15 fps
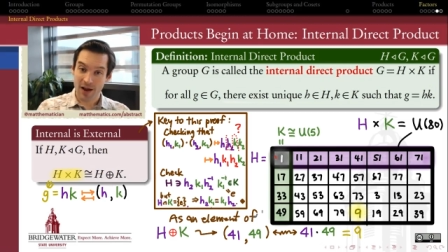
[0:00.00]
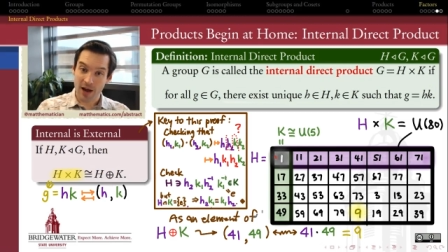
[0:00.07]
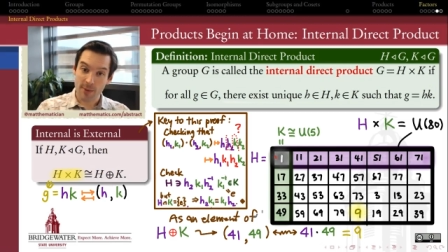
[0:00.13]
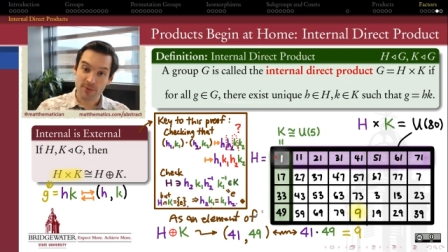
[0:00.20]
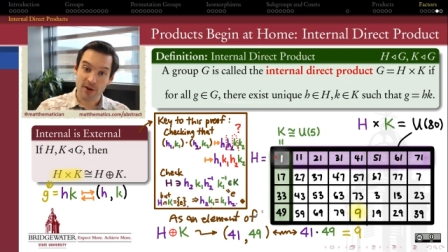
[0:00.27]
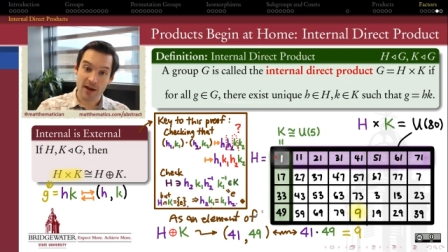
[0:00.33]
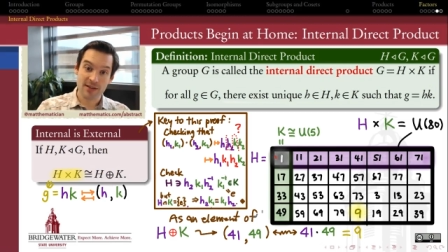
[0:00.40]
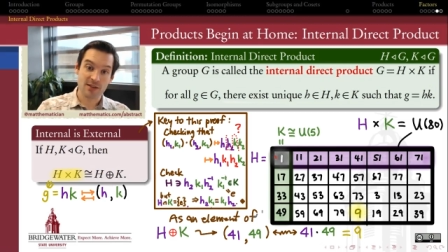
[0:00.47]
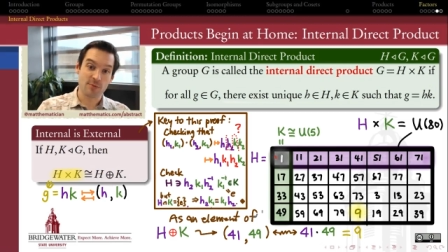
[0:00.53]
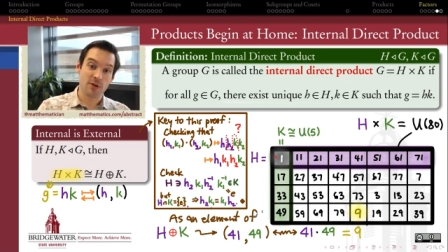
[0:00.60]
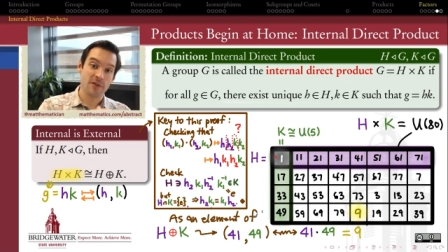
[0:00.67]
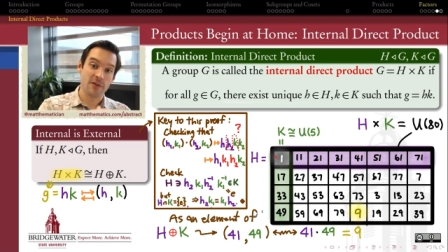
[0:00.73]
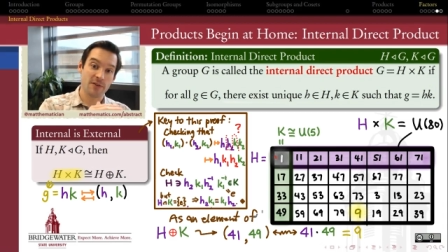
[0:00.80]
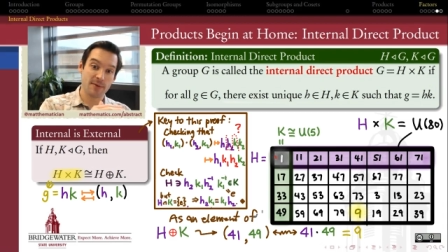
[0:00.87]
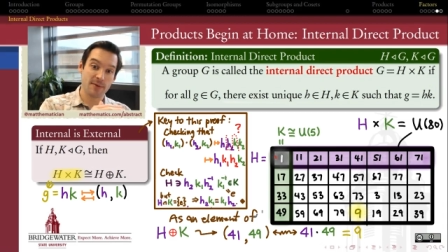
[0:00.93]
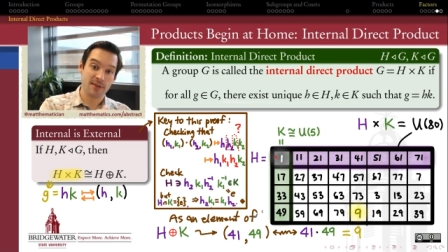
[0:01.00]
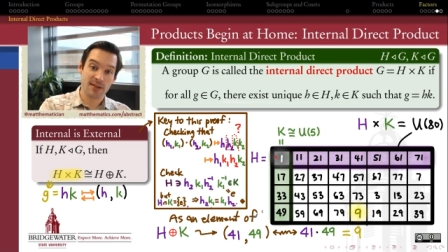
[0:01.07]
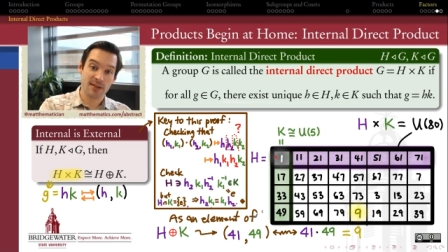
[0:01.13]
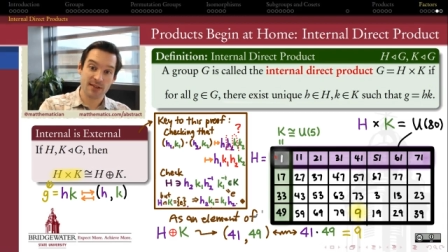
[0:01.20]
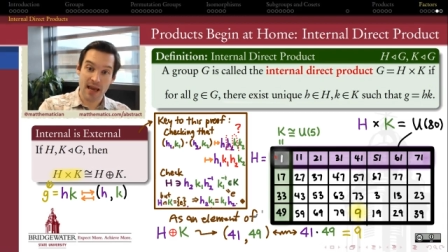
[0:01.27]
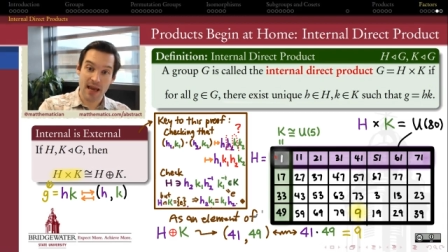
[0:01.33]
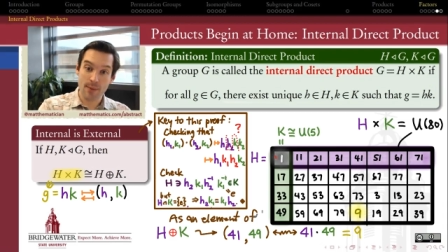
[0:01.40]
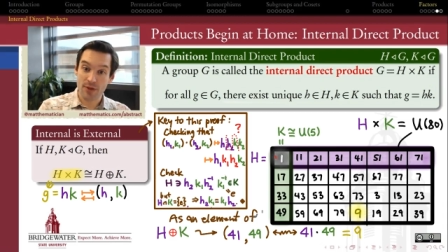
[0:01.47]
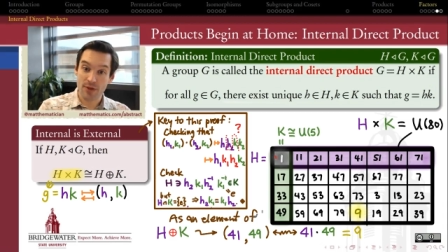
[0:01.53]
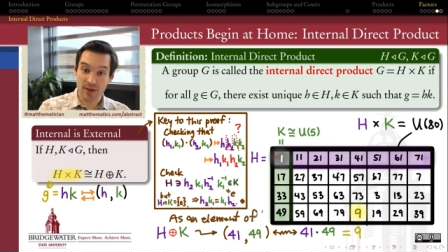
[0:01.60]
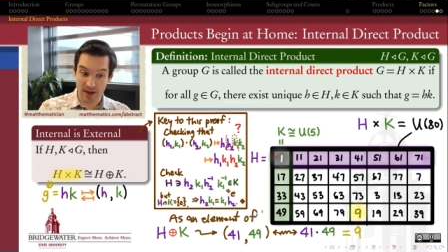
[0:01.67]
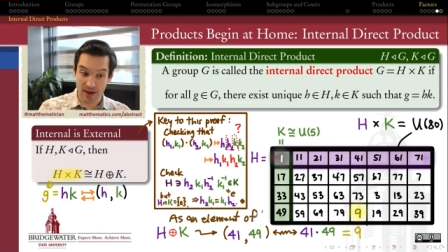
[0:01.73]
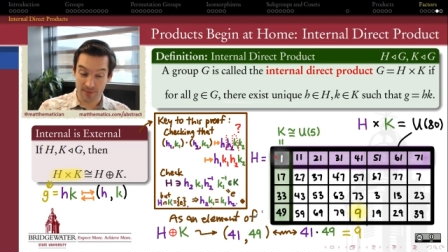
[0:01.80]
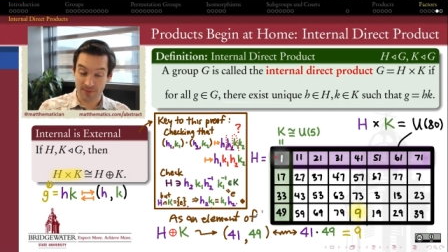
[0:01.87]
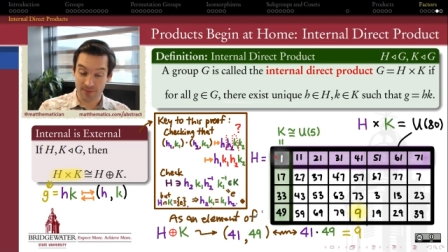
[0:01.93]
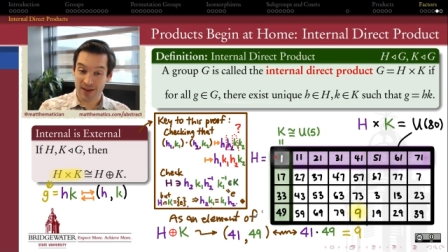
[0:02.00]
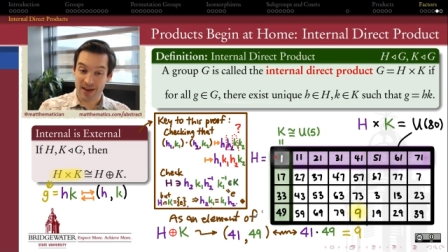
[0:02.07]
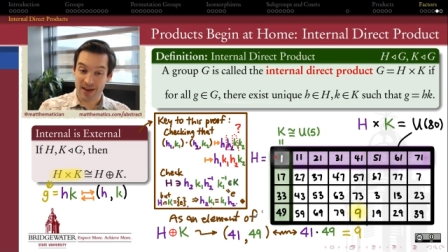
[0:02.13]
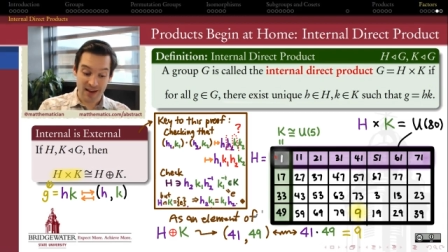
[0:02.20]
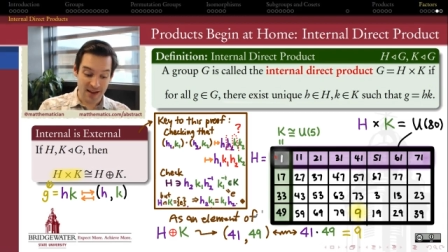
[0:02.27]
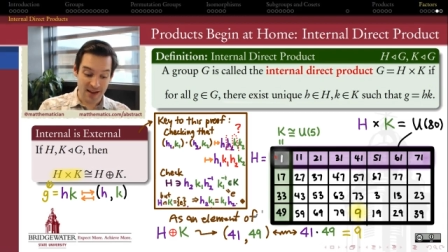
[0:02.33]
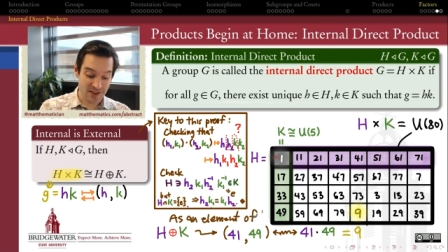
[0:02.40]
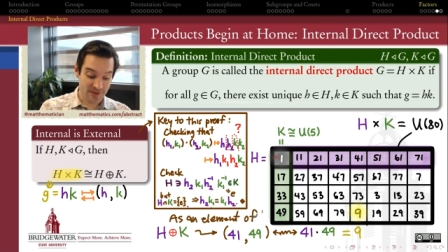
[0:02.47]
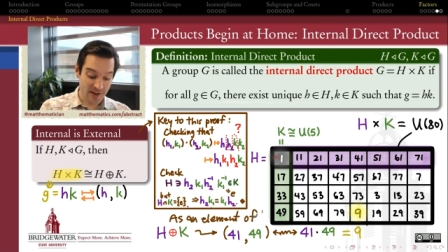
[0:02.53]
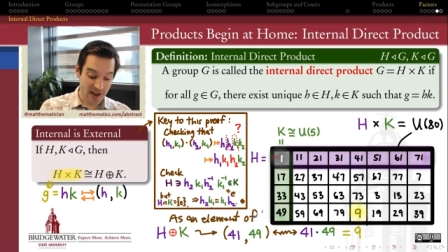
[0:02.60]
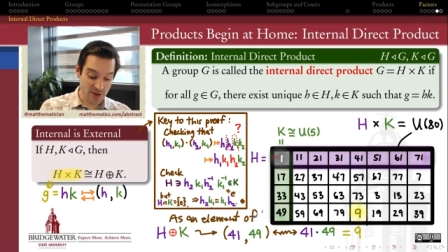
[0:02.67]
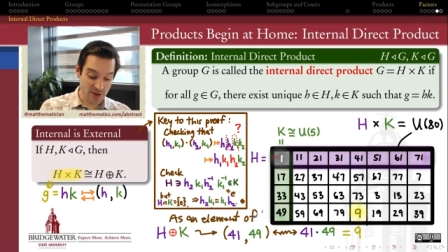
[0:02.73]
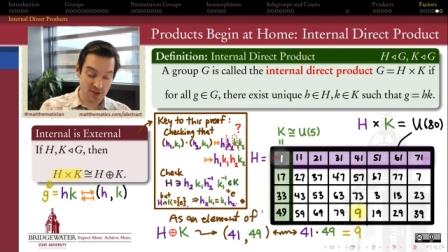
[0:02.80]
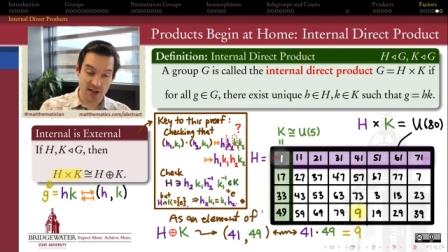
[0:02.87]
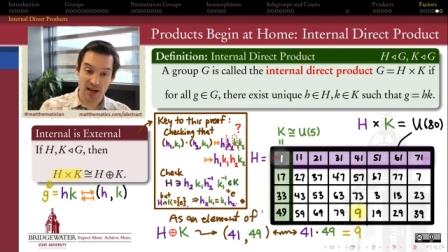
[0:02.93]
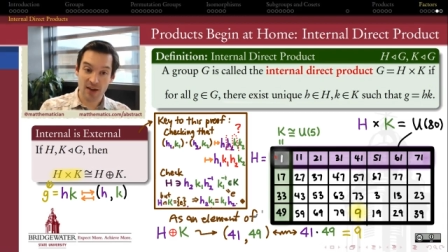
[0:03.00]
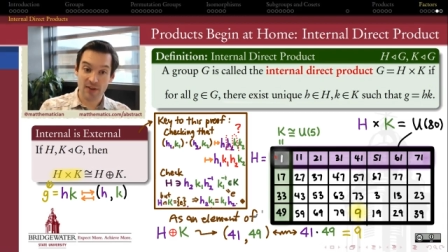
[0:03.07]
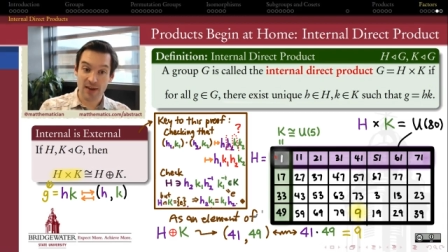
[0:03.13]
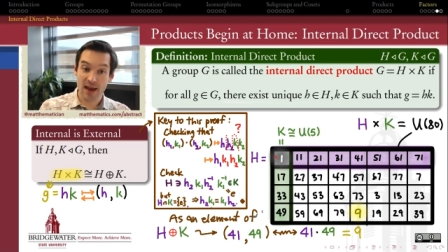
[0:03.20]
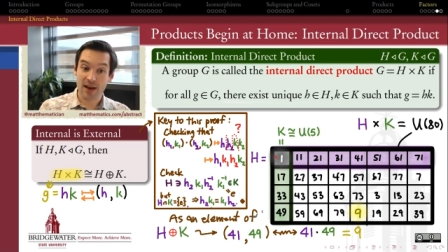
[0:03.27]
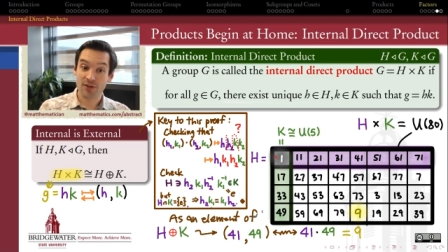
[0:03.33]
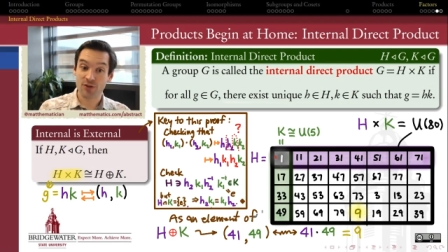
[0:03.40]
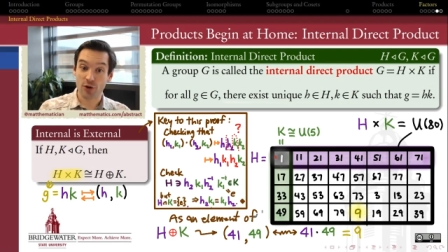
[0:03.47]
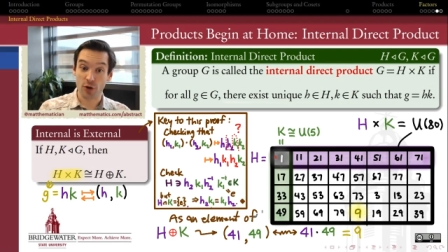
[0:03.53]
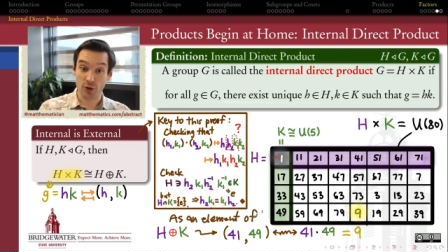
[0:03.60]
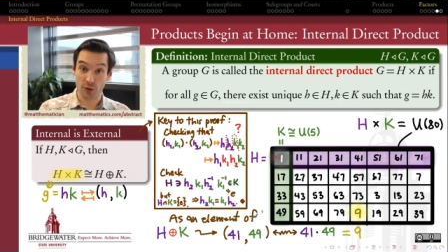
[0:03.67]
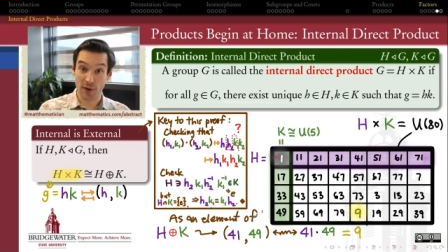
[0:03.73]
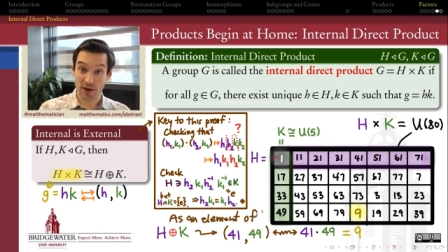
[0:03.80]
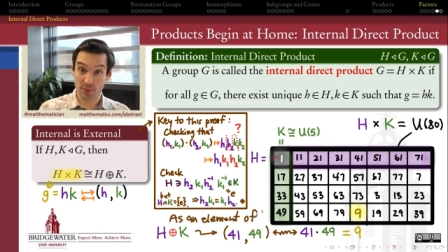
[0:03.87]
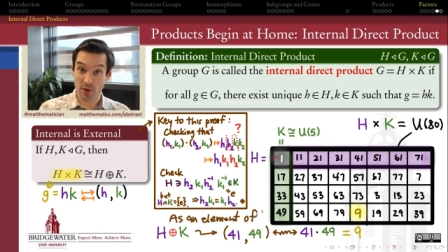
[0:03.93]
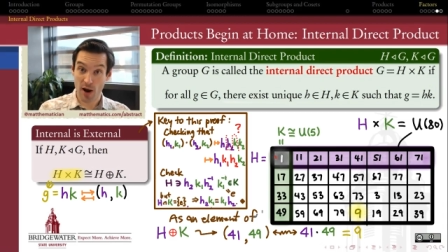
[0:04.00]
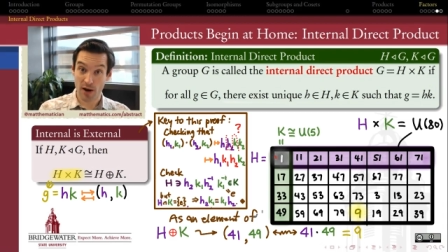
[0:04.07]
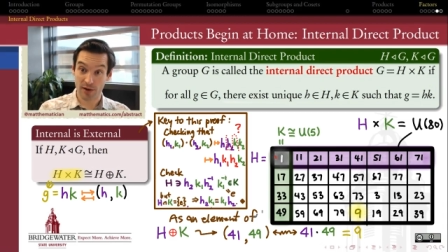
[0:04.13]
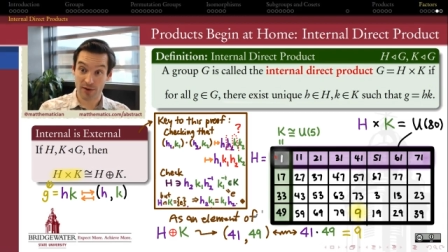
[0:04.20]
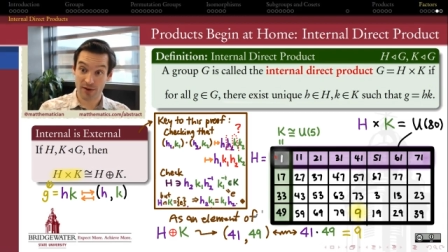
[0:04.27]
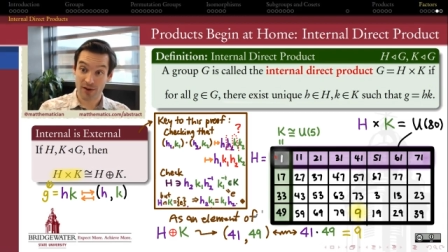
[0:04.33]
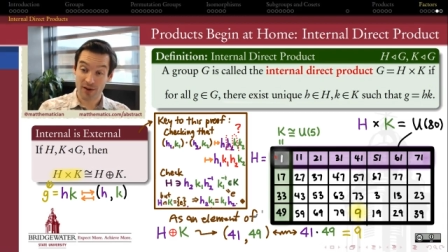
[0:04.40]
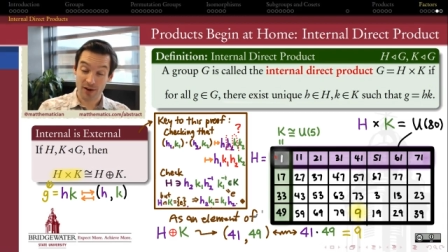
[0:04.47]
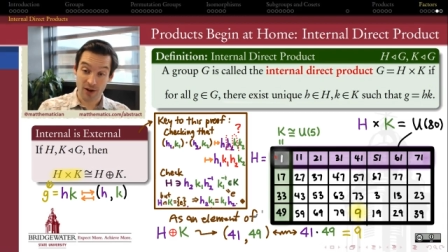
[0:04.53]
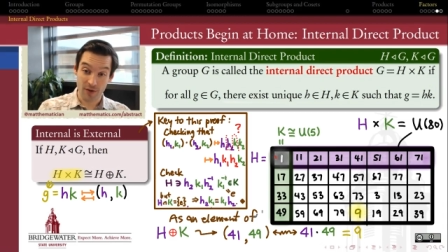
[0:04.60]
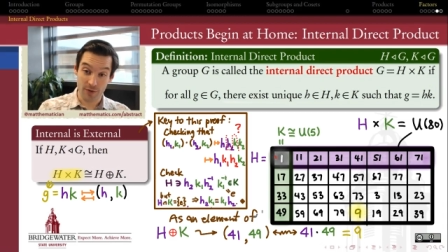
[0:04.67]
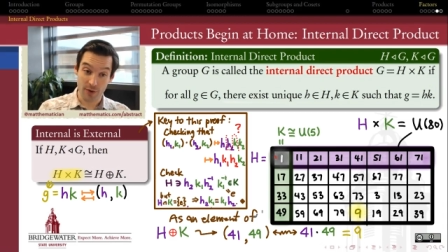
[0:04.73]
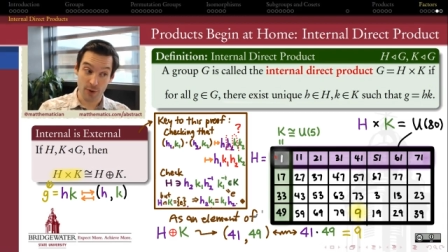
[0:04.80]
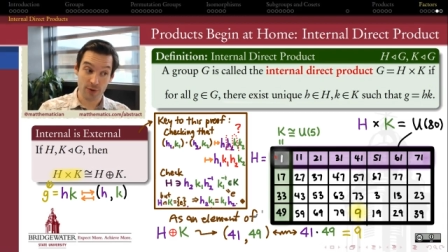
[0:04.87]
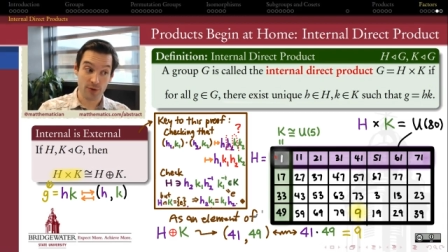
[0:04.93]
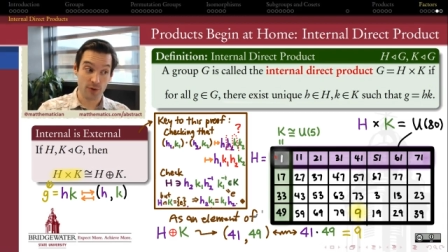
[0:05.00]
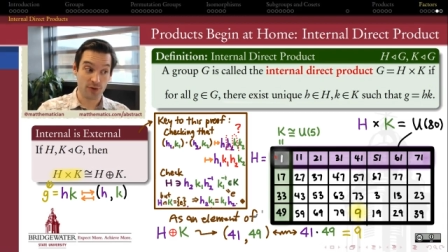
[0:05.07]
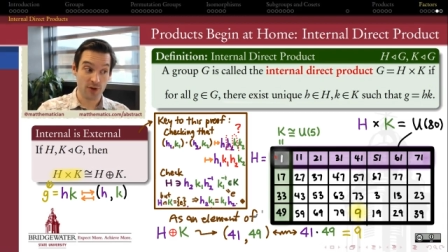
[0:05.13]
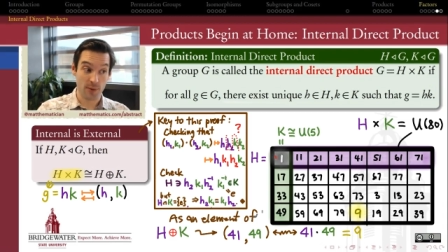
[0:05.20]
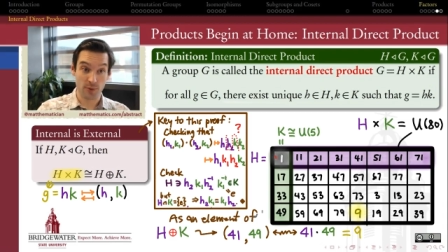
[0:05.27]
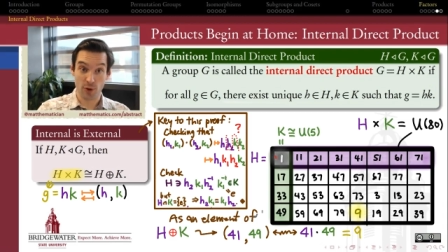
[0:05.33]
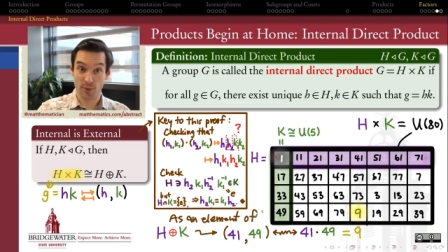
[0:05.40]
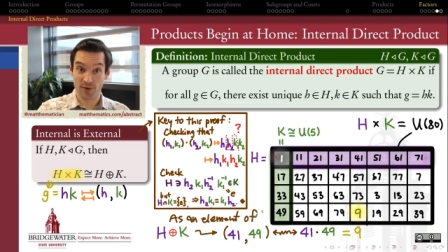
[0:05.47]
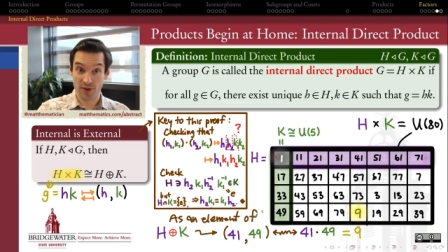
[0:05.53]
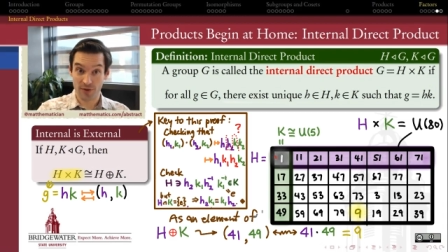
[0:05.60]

Up to isomorphism, it's the same thing as if I had just taken the external direct product of those two subgroups in the